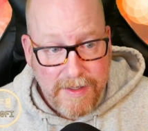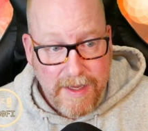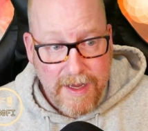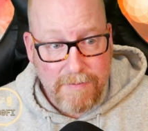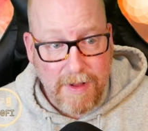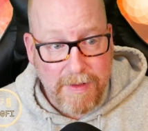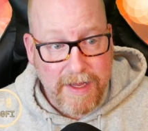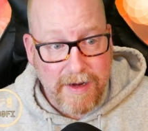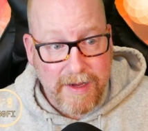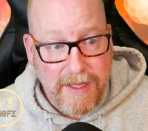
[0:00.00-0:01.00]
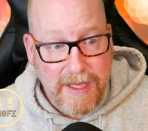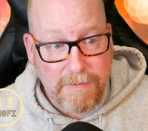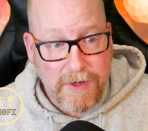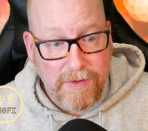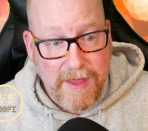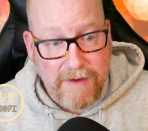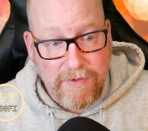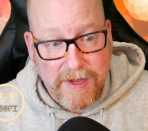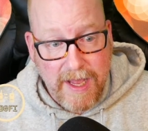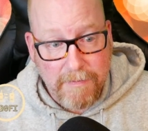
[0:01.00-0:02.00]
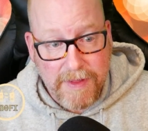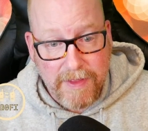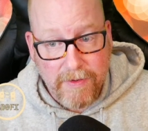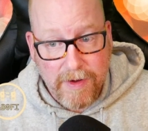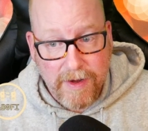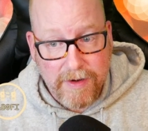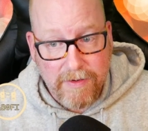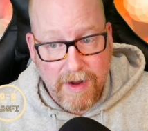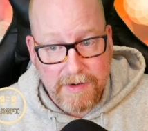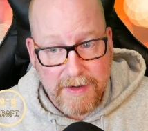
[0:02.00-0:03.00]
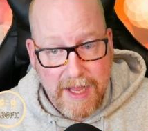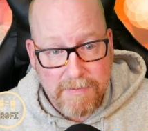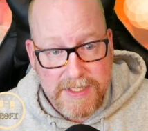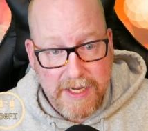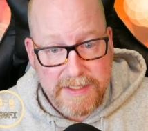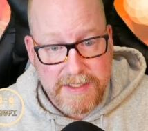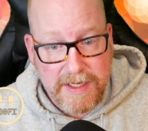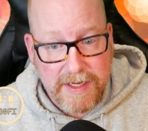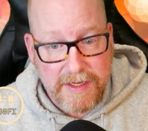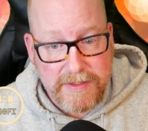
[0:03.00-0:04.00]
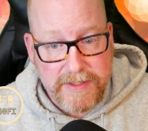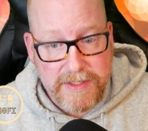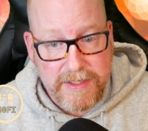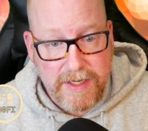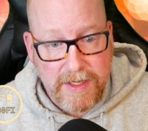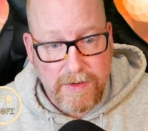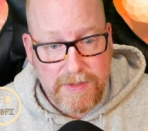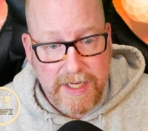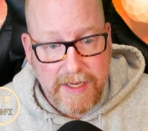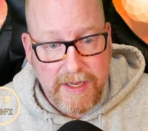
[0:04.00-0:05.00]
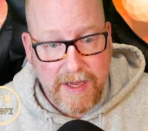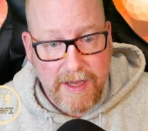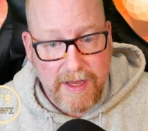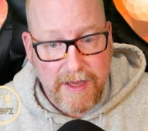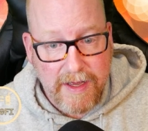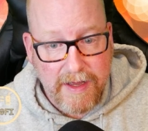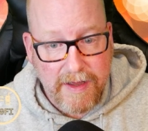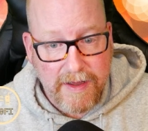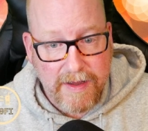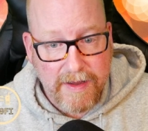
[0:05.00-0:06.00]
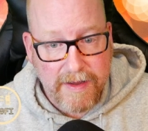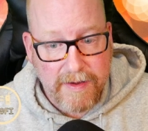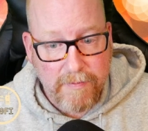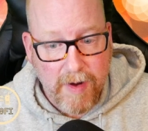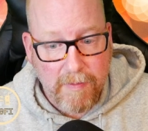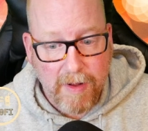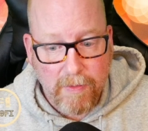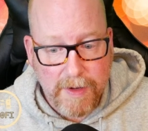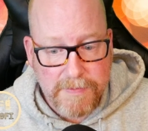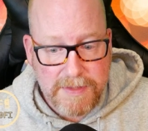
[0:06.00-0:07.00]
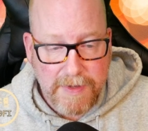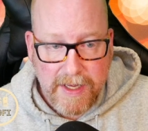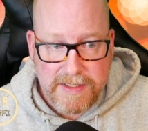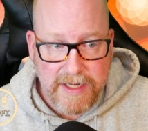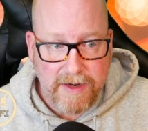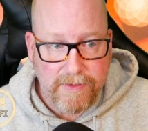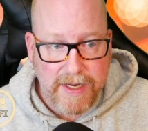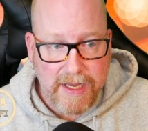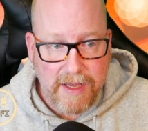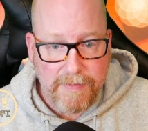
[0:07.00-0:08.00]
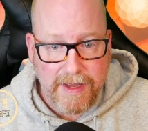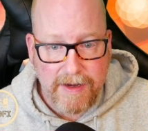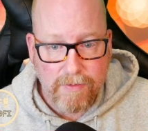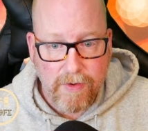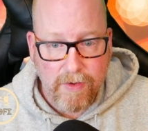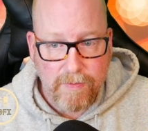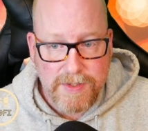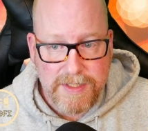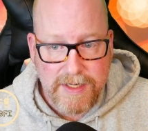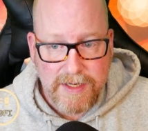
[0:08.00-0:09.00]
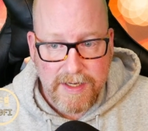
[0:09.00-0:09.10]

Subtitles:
I'm probably going to keep doing that for camping, though, on crowded campsites, just using mobile whips because they don't take up any rooms.